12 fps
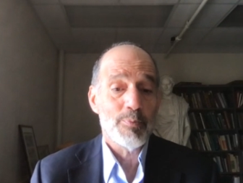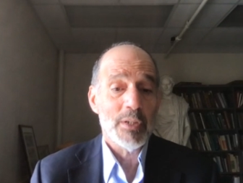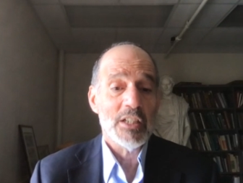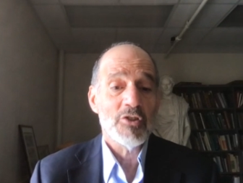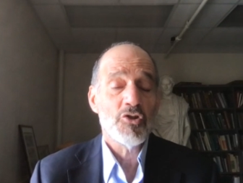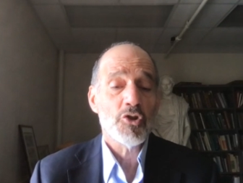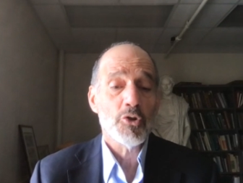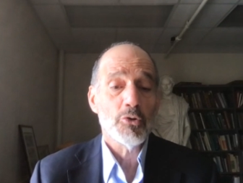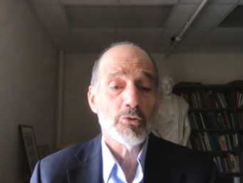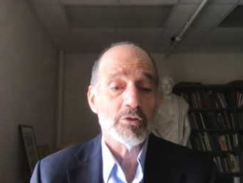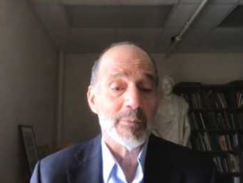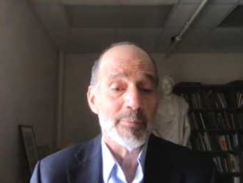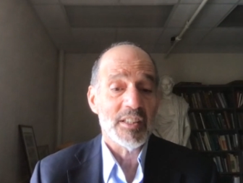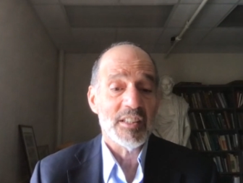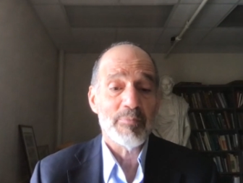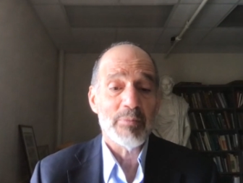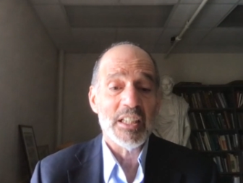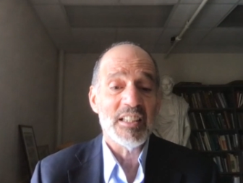bejeweled,
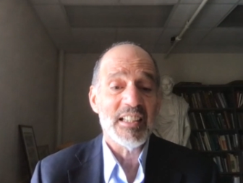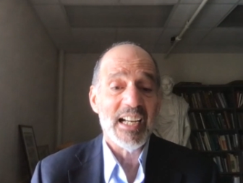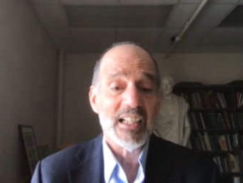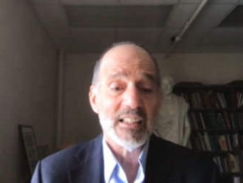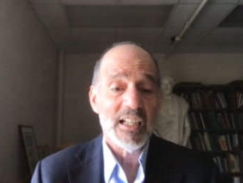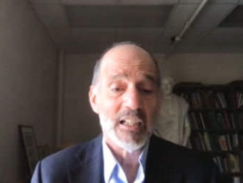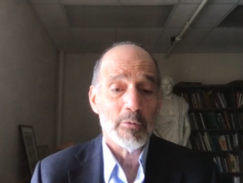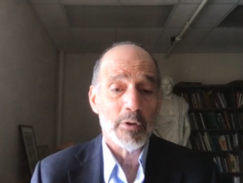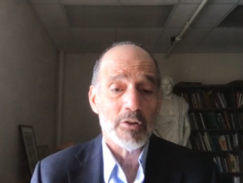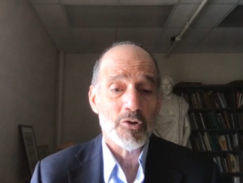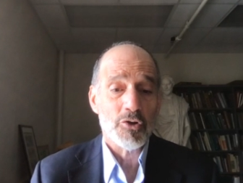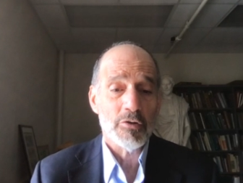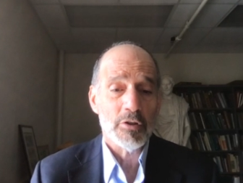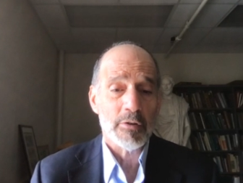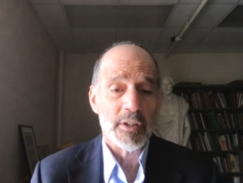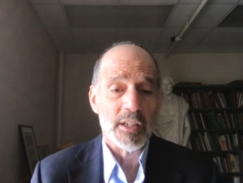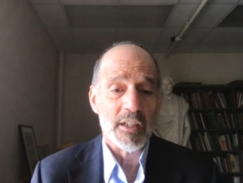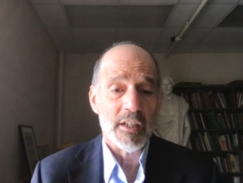bedecked out with
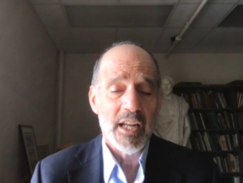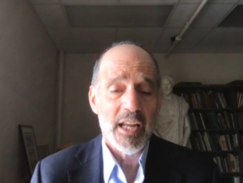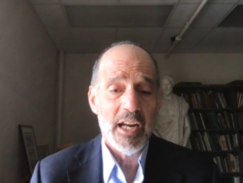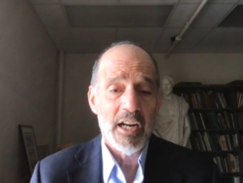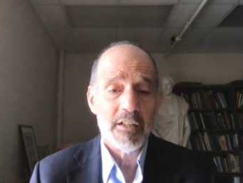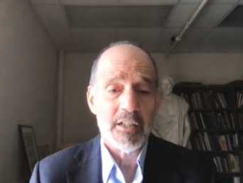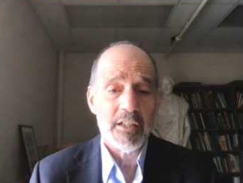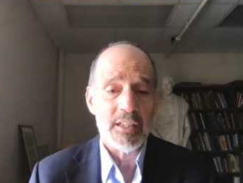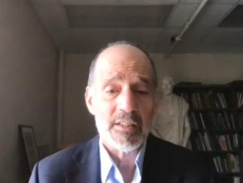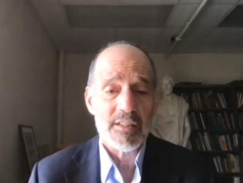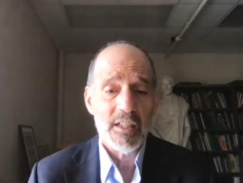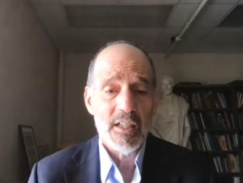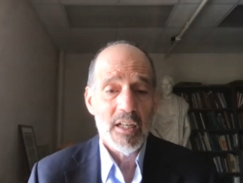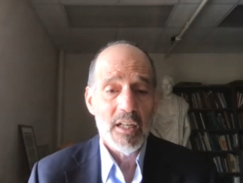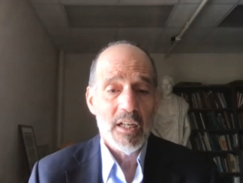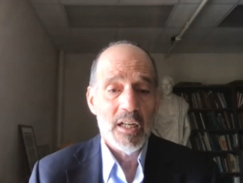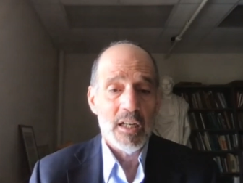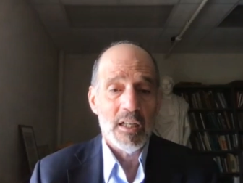jewelry, and her hair is
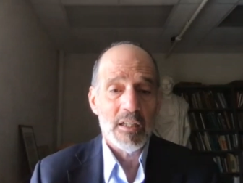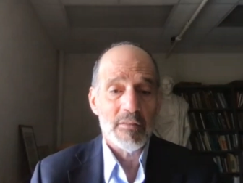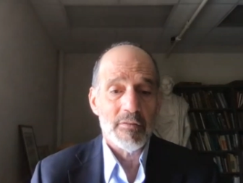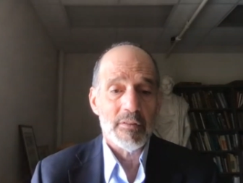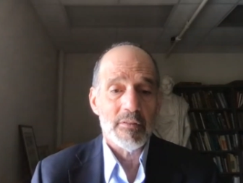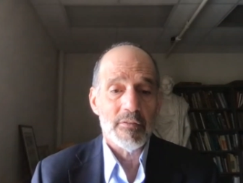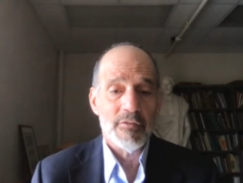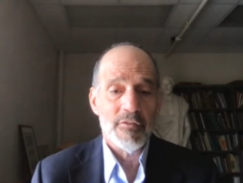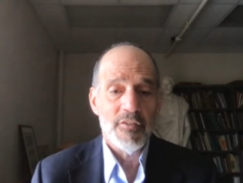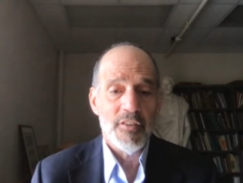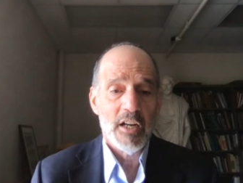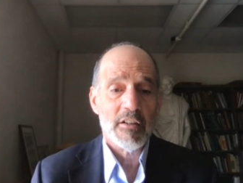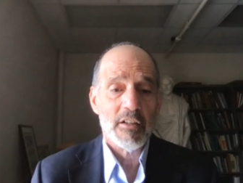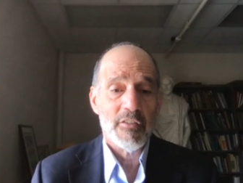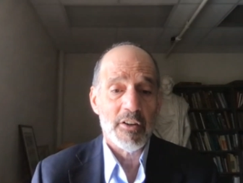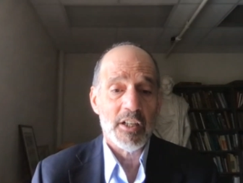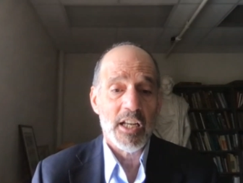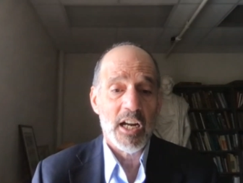very,
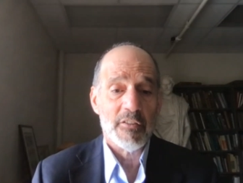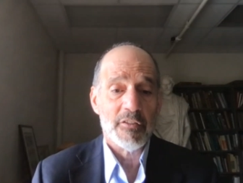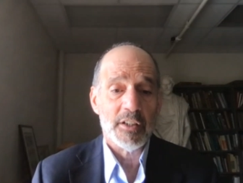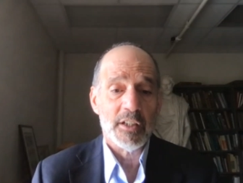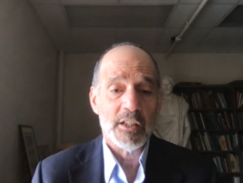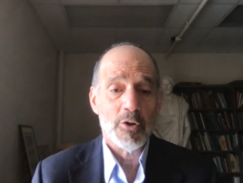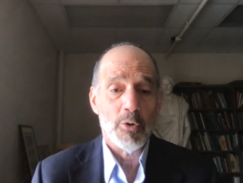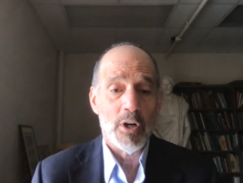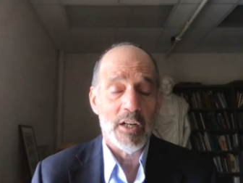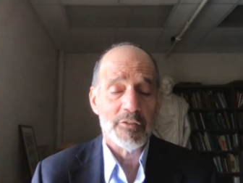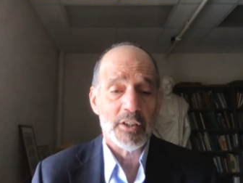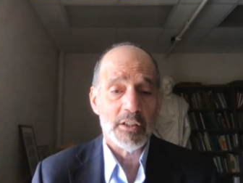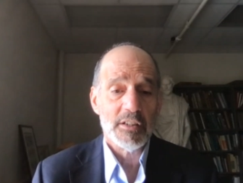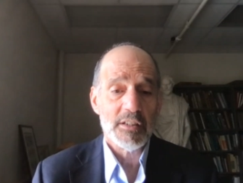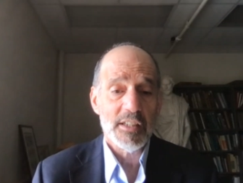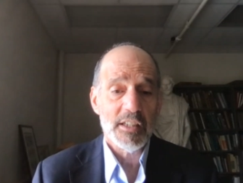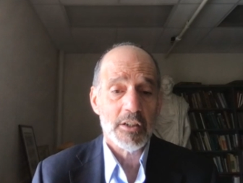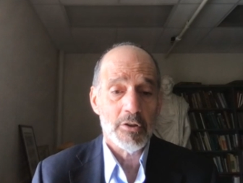very carefully coiffed. It
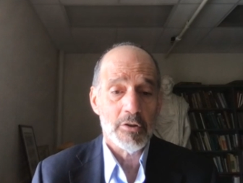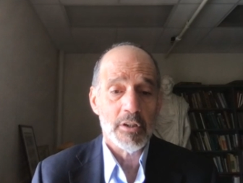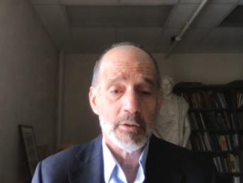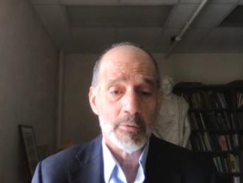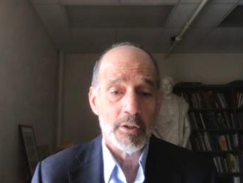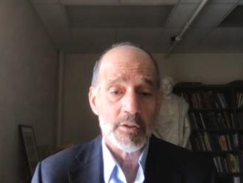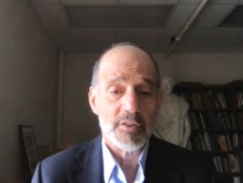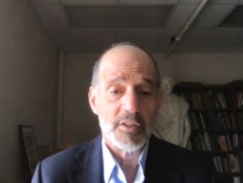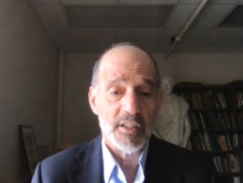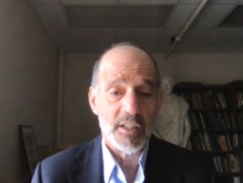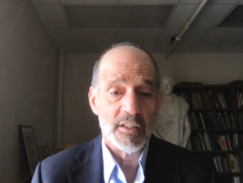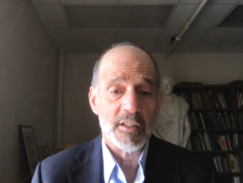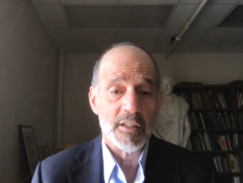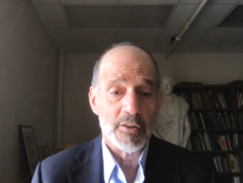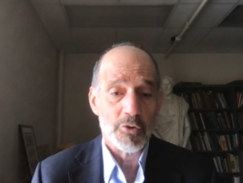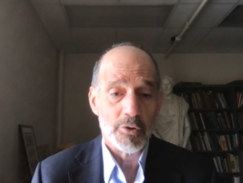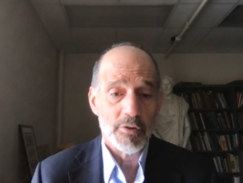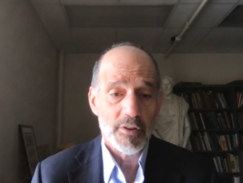looks like cornrows, to tell you the
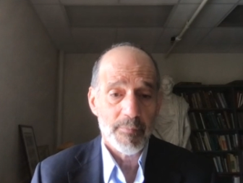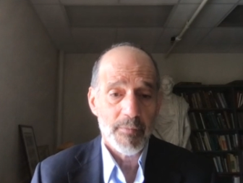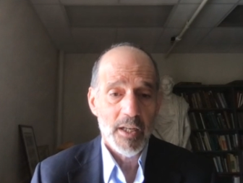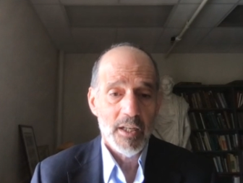truth.